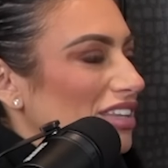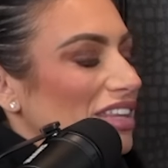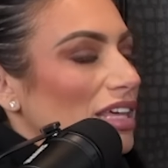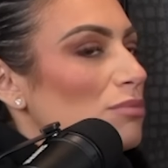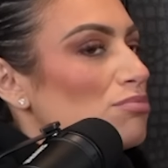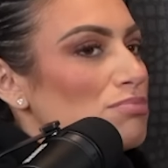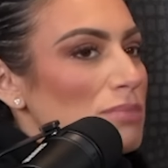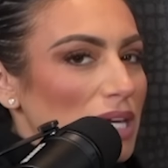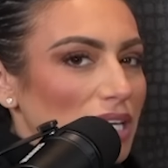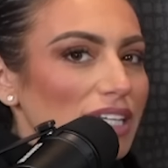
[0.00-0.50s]
And they
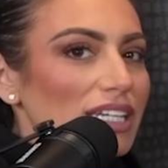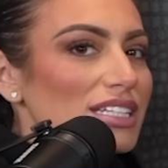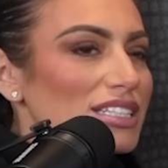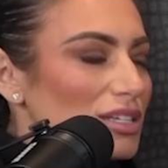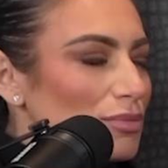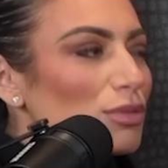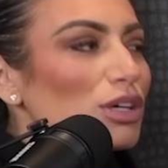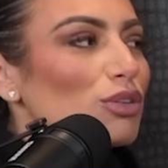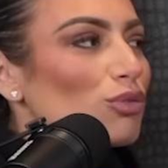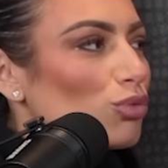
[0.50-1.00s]
made it
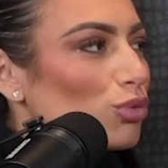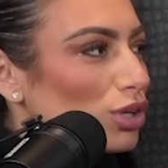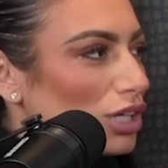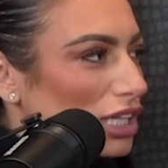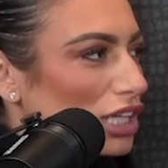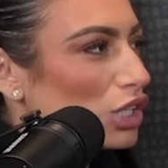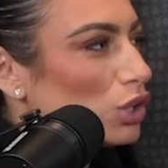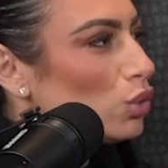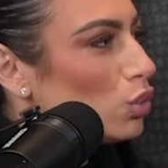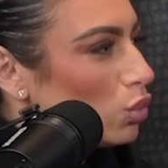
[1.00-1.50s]
something
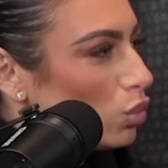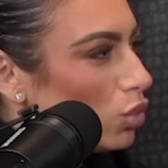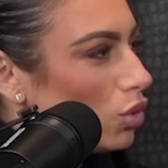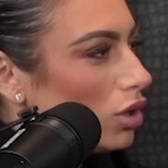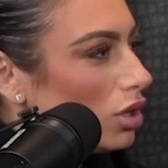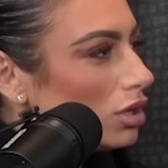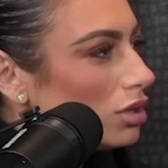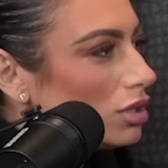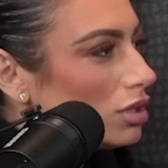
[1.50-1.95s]
really cool.